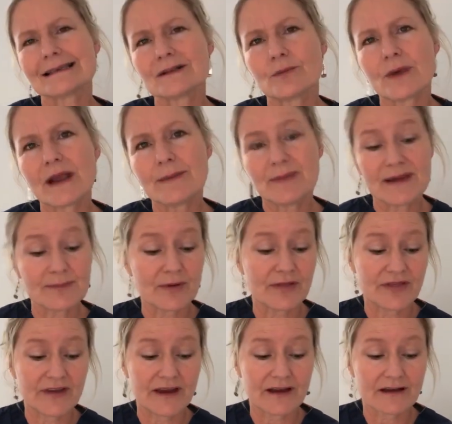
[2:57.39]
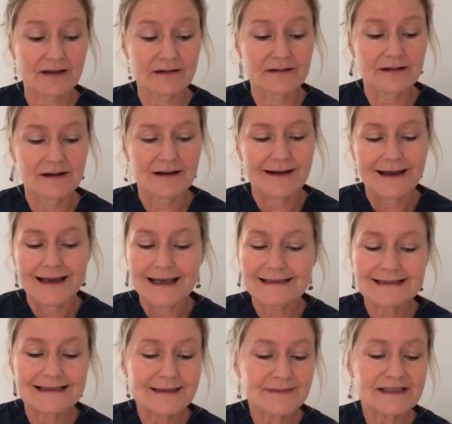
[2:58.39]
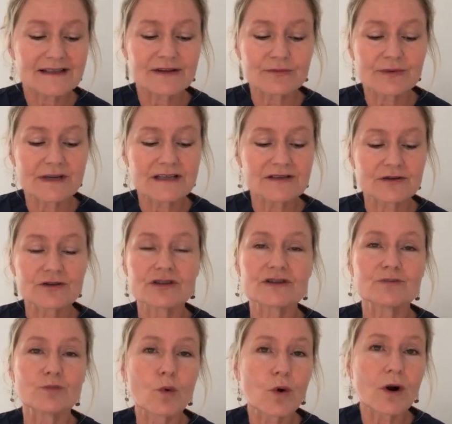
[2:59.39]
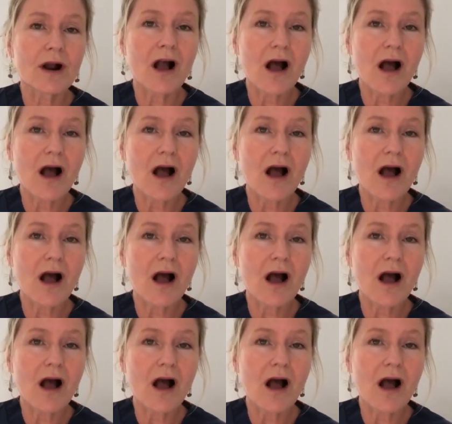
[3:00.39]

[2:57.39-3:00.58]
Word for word: and the way people think? It seems that the research is more